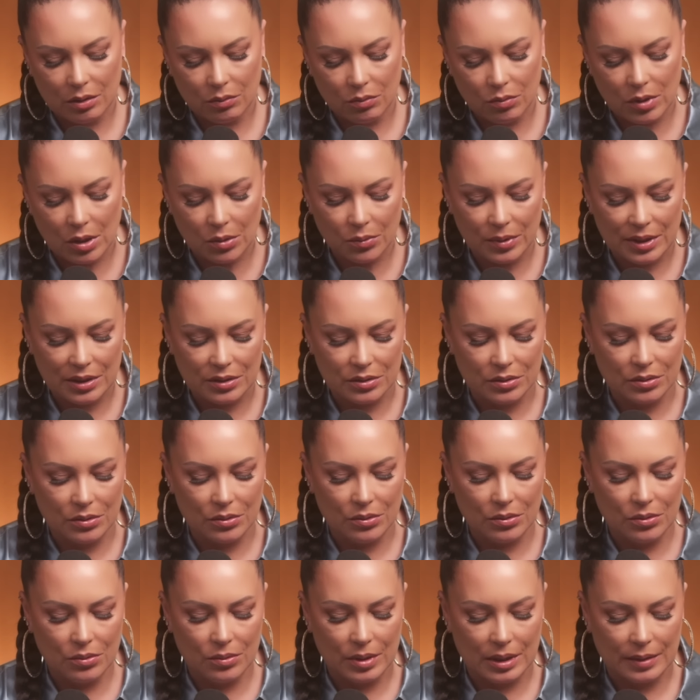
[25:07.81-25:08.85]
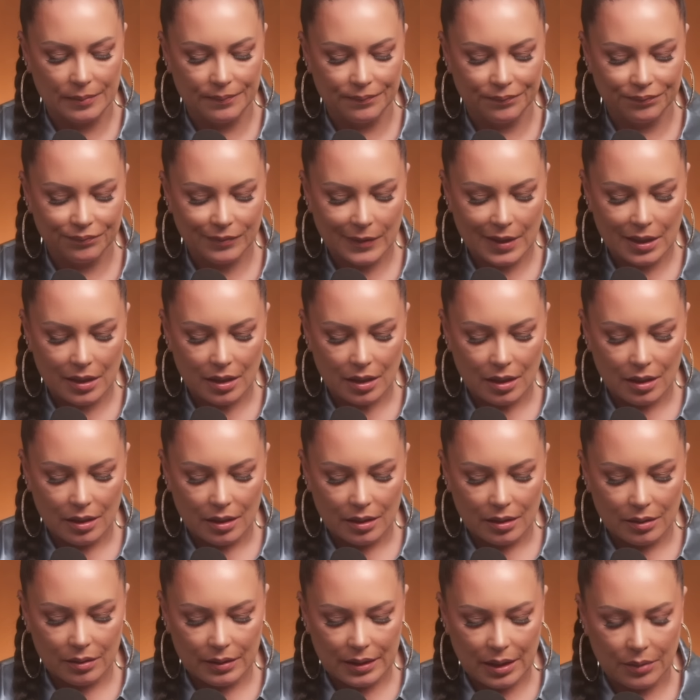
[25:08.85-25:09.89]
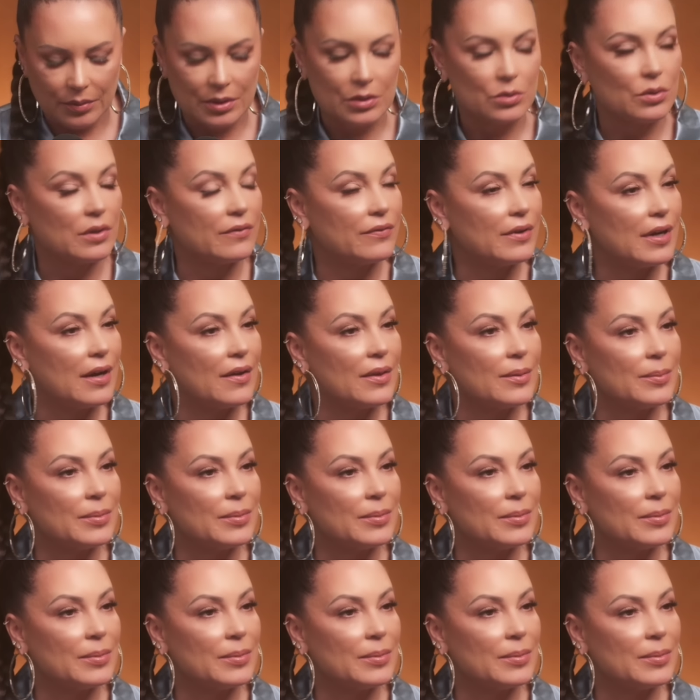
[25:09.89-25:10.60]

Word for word: what we do and that we do it for other